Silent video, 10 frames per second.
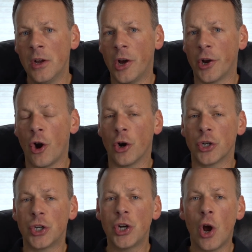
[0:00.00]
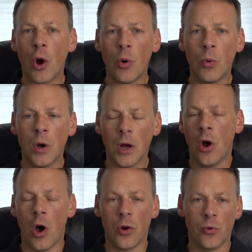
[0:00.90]
a car show,
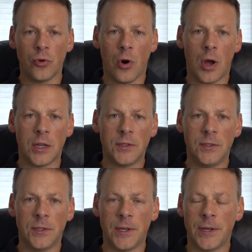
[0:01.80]
autocross,